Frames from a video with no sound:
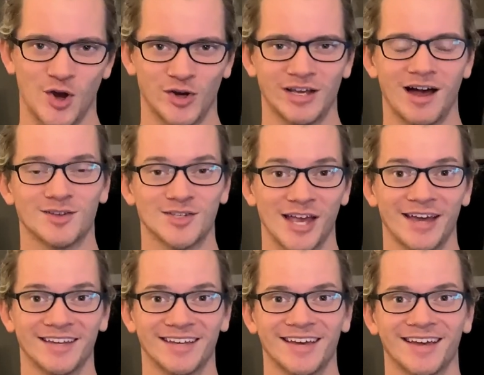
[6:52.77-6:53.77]
I'll say it
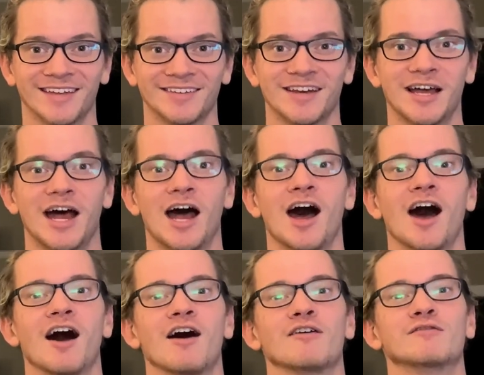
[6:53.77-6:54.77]
again,
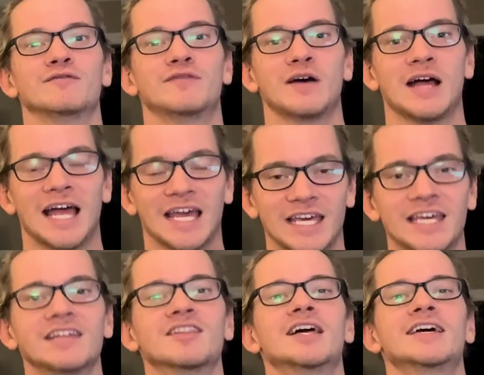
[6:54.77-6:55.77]
of
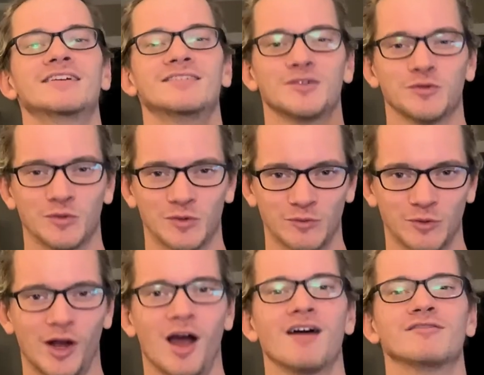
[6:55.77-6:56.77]
healing,
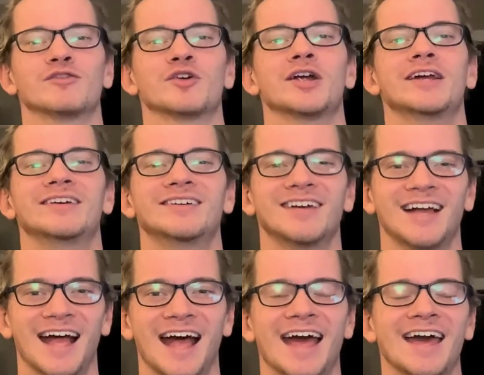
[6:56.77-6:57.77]
recovering,
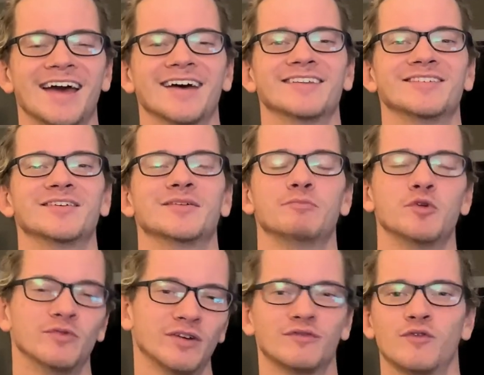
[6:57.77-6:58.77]
and
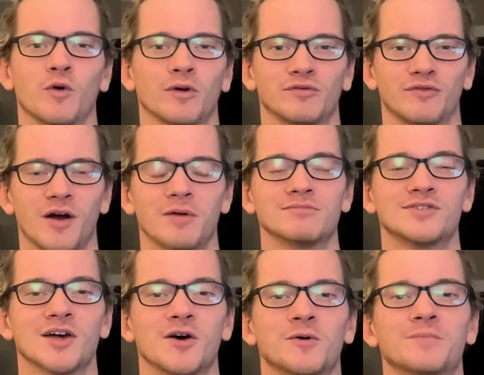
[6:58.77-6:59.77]
moving forward from.
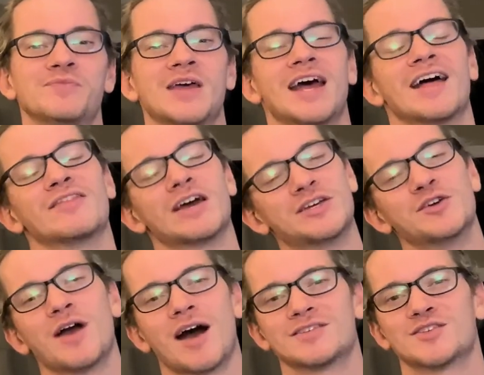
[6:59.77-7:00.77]
So thank you
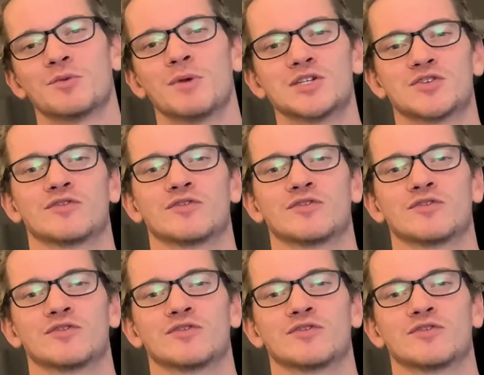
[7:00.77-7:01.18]
guys so much for